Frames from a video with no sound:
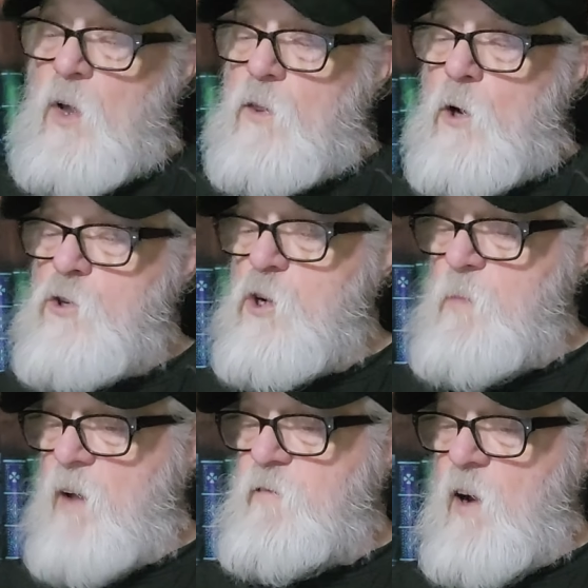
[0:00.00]
those are
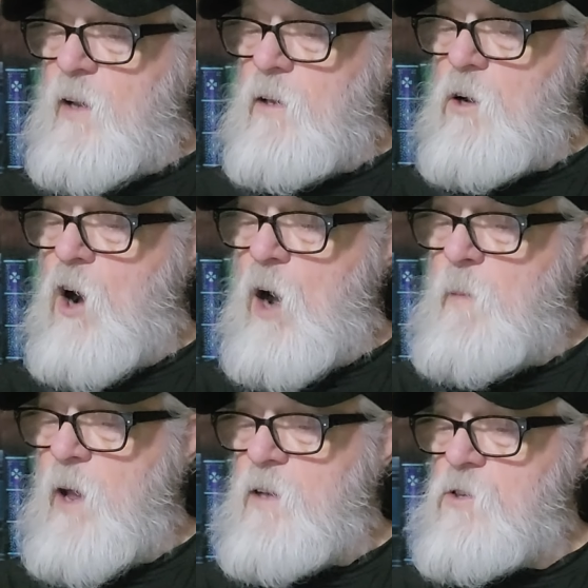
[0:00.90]
my final
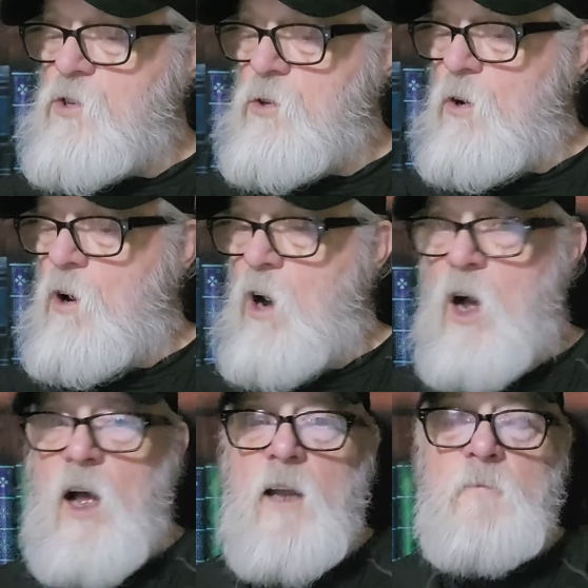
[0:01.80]
comments
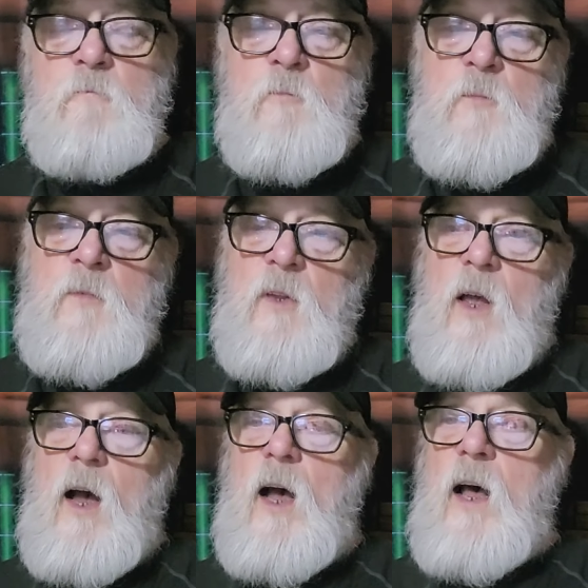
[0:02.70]
on
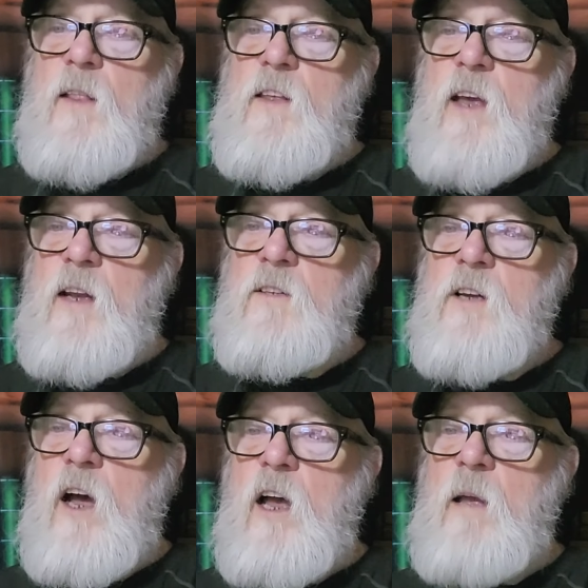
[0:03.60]
the end
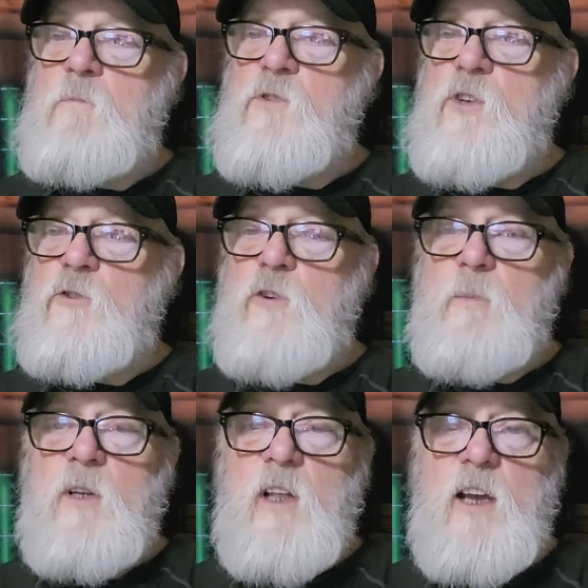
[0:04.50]
times, the
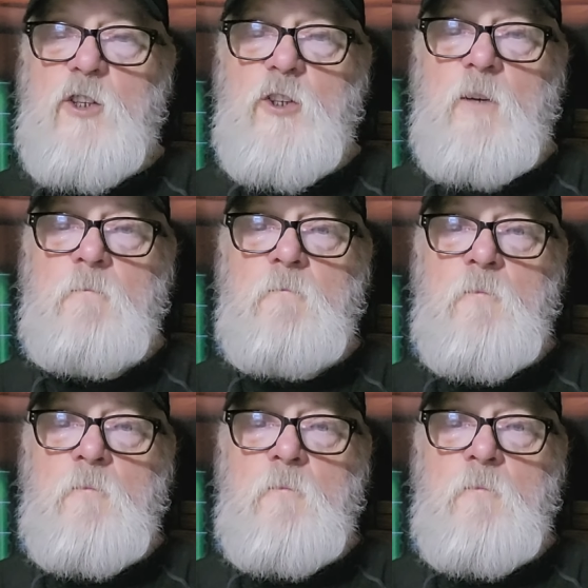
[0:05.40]
tribulation.